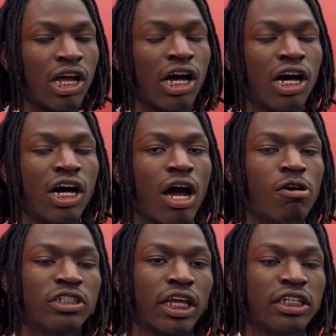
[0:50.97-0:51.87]
Uh, I
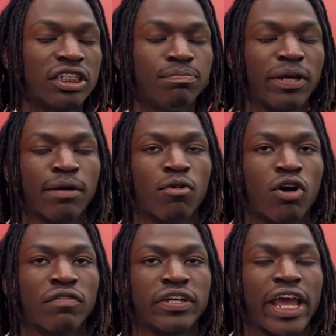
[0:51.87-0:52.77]
would say just being
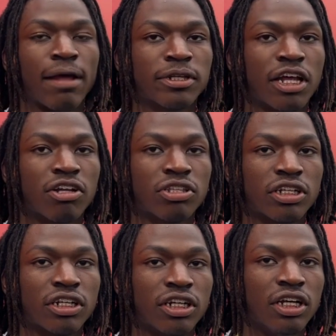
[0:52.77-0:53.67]
more of a captain out
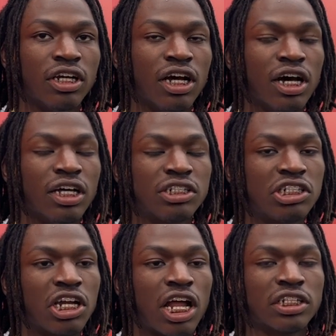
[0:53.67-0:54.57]
there, uh,
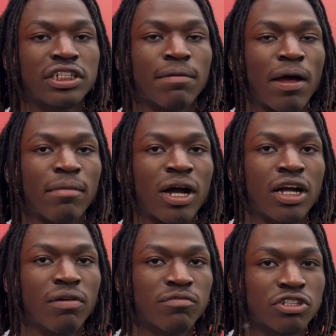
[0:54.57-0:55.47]
trying to step out of my
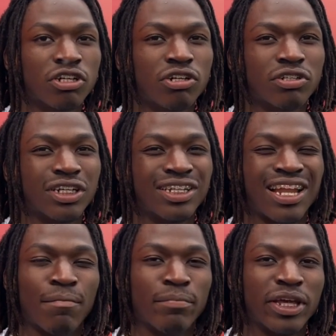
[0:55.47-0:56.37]
comfort zone and
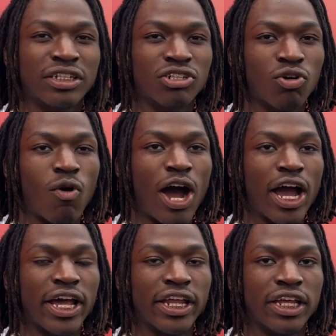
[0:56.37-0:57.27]
not being so
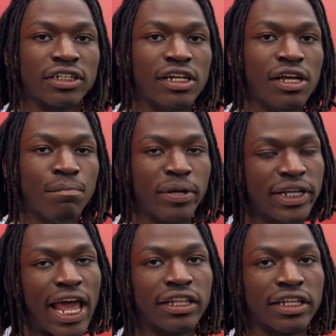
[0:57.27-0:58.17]
quiet and being
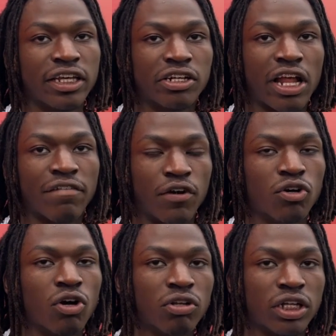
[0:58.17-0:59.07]
that leader, that
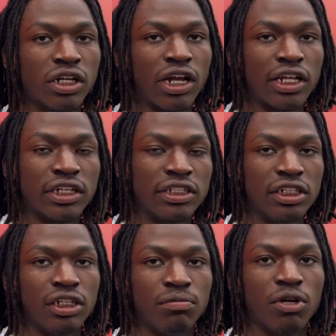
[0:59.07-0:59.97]
vocal leader that the
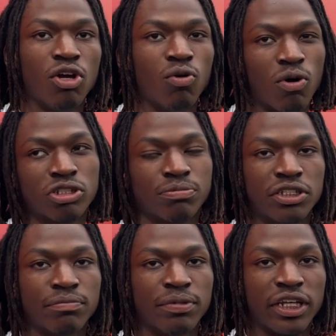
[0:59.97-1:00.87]
team wants me
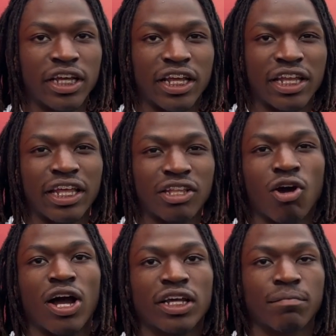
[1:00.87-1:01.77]
to be and they know
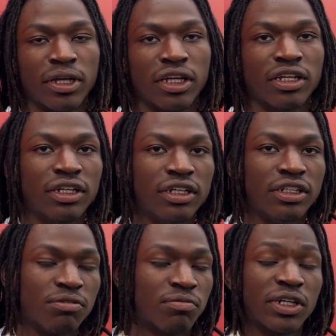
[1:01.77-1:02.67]
I can be.
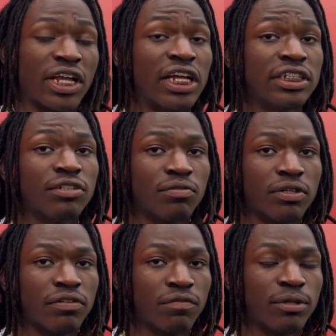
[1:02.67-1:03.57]
And really, that's it
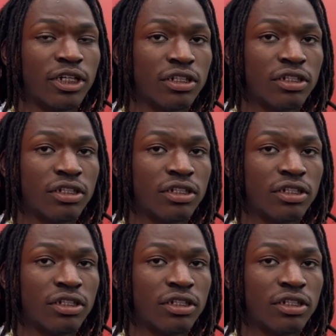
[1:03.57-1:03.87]
really for me.